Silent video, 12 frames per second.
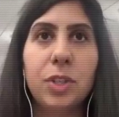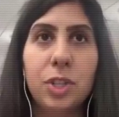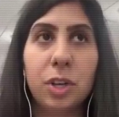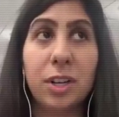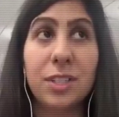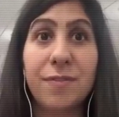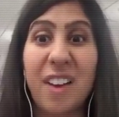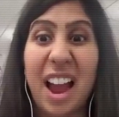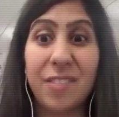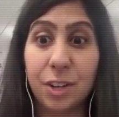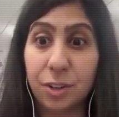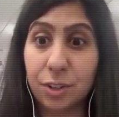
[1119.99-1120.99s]
took us
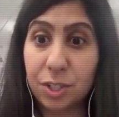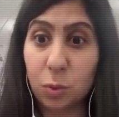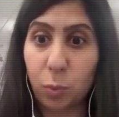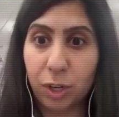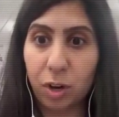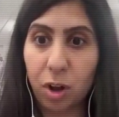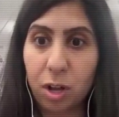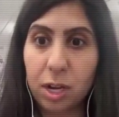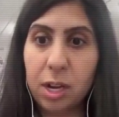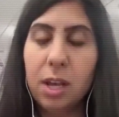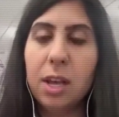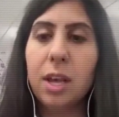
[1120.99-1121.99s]
5 years to work on,